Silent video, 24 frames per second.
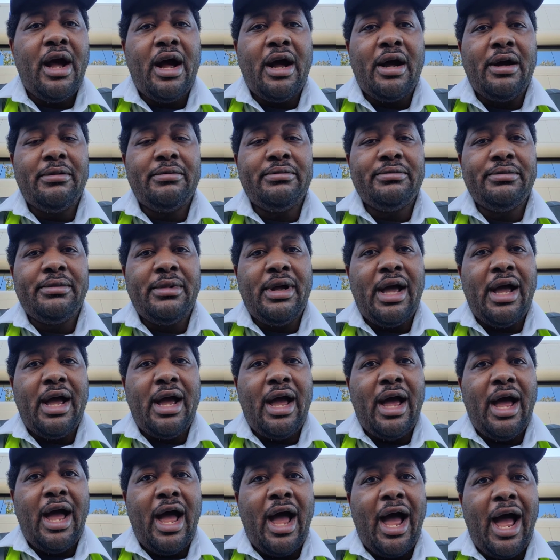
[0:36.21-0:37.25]
Um,
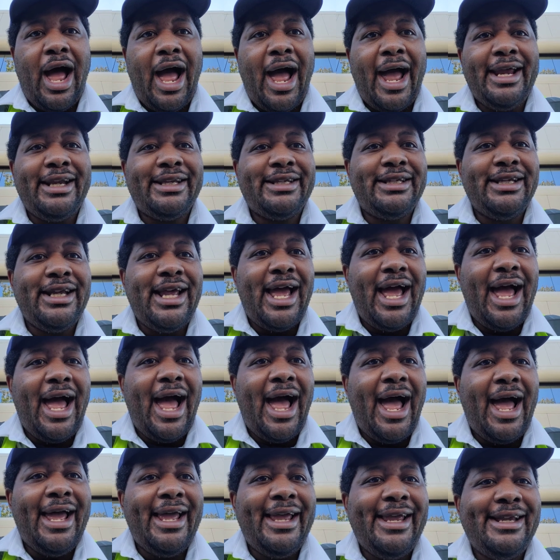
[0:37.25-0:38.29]
I
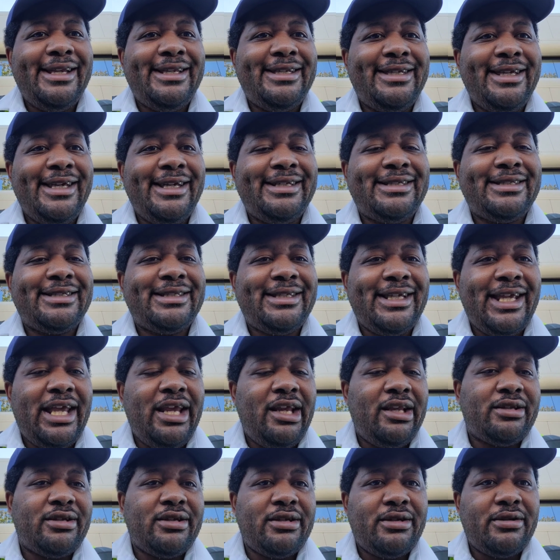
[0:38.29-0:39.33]
I did
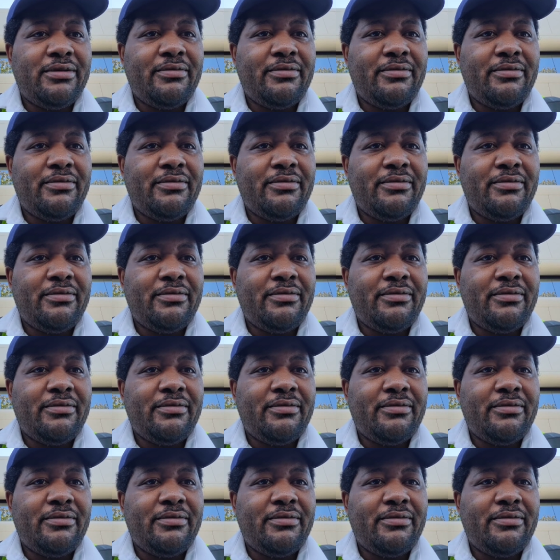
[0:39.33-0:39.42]
state